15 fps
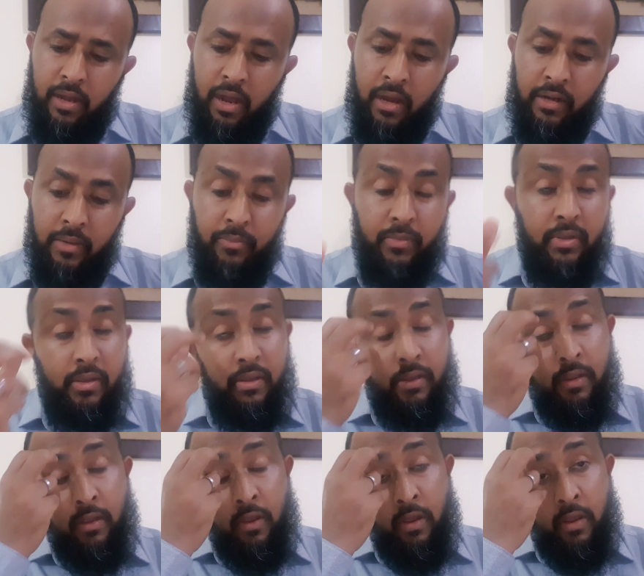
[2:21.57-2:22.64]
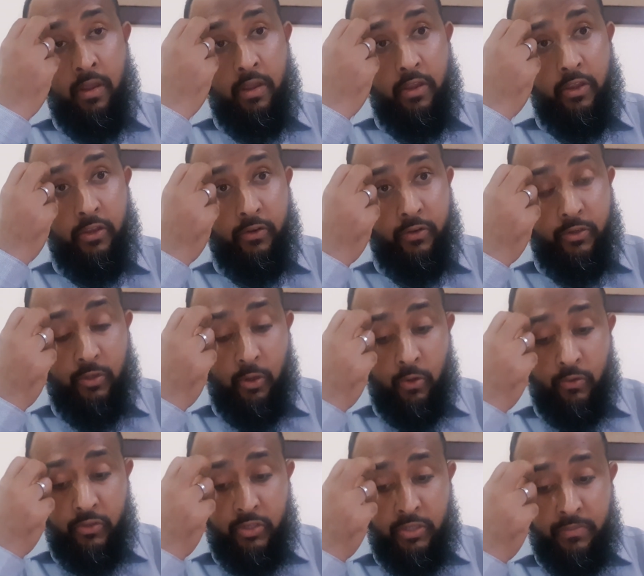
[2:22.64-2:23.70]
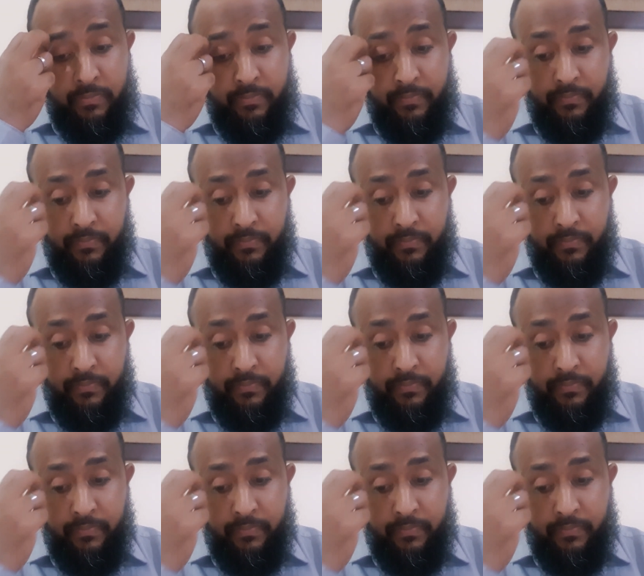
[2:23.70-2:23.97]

Arab Erotology,